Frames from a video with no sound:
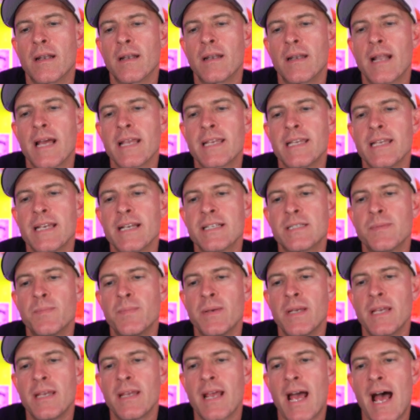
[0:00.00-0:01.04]
Nike
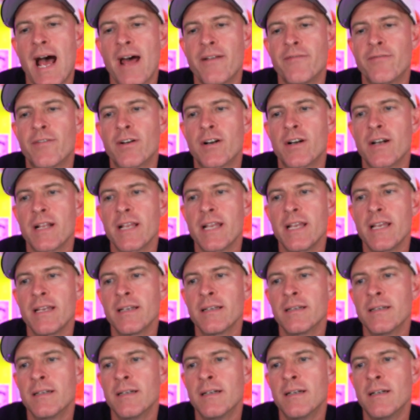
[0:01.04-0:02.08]
SB at
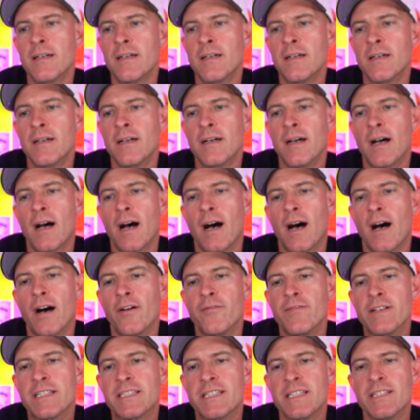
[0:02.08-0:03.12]
Verdy.
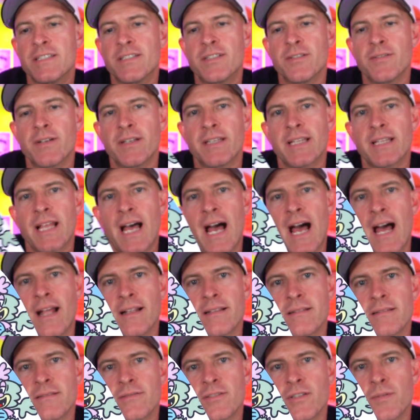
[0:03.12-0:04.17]
Visty's doing that
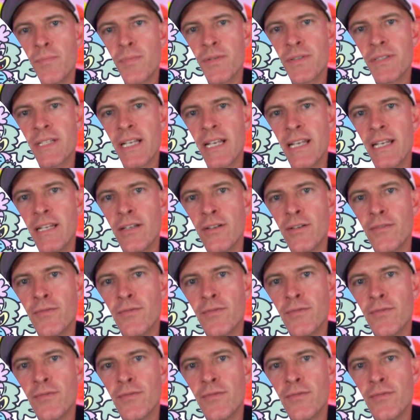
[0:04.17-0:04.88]
super sick heel